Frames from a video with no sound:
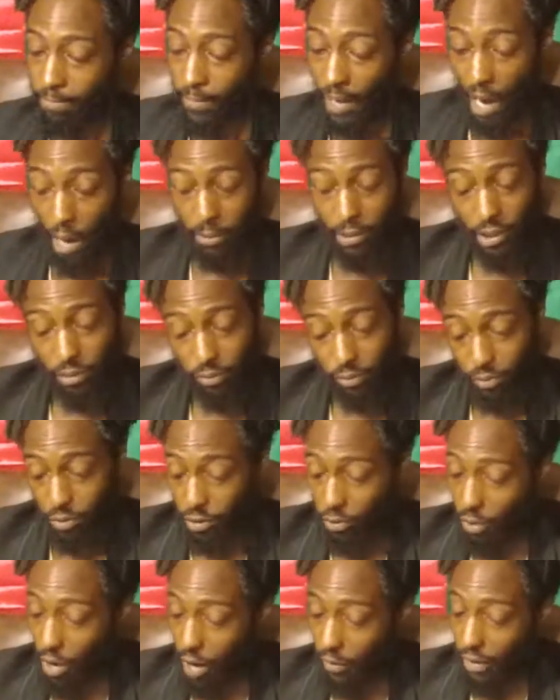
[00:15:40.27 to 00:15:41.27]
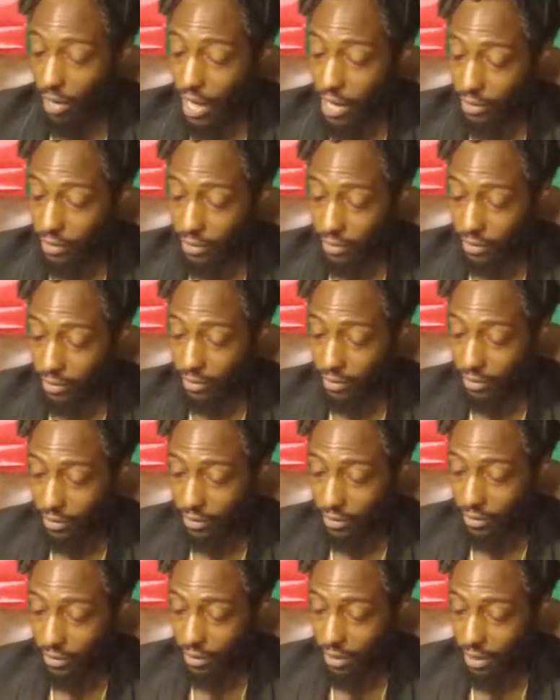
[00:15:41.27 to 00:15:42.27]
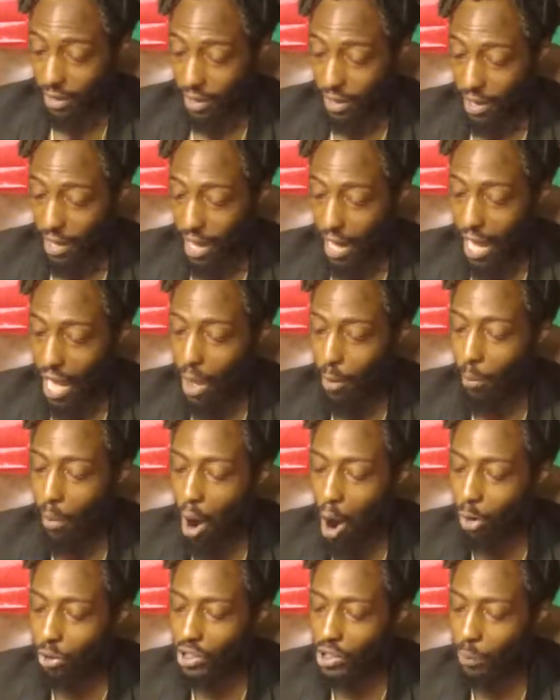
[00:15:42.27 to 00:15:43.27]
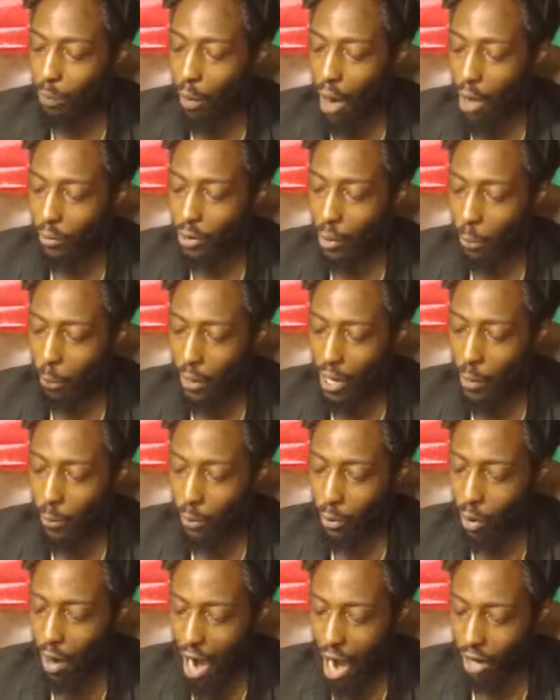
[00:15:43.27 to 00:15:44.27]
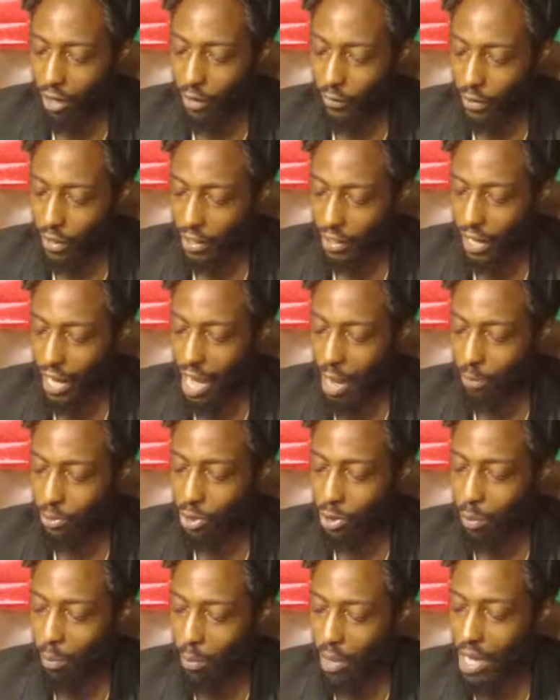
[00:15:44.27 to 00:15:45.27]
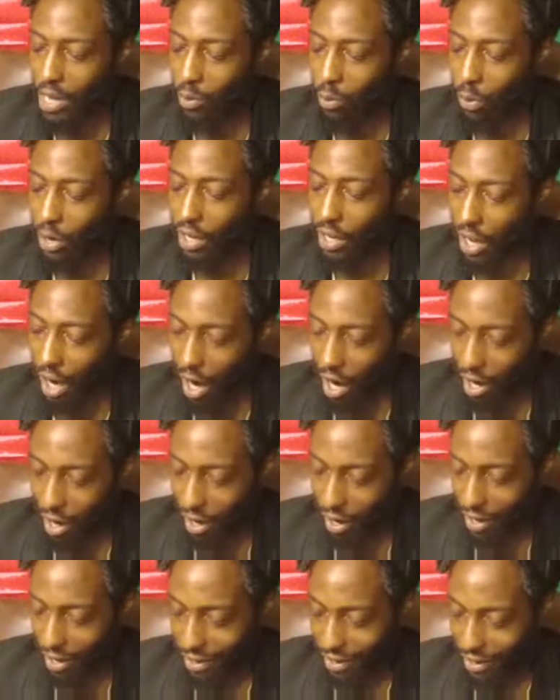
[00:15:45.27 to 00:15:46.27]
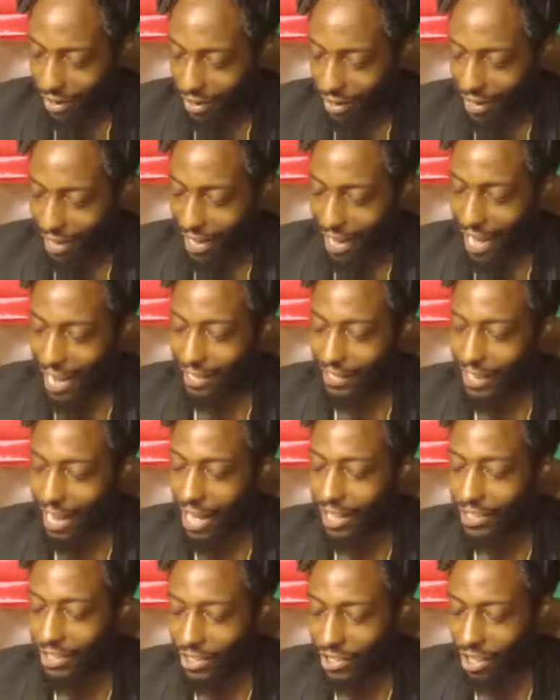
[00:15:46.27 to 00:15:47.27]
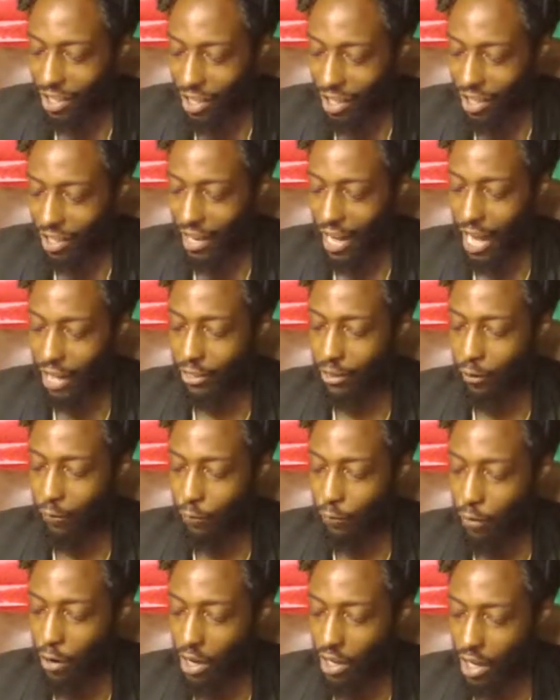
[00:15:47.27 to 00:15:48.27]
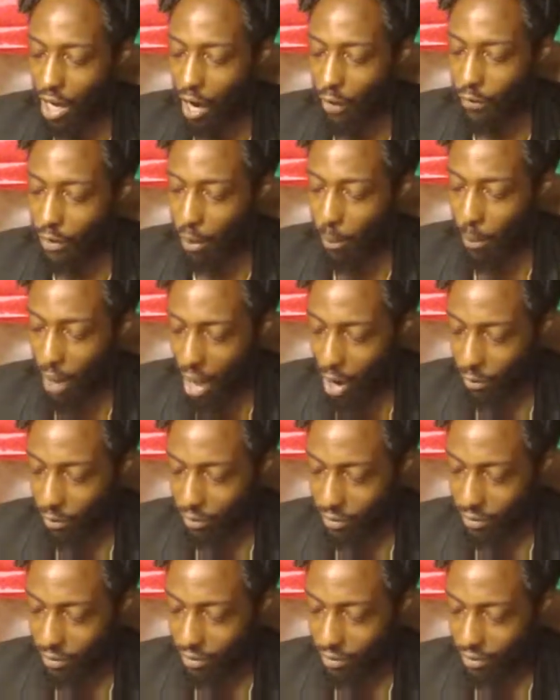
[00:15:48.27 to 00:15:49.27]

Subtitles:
It's Revelations. And Moses brought the people out of the camp to meet with God, and they stood at the foot of the mountain.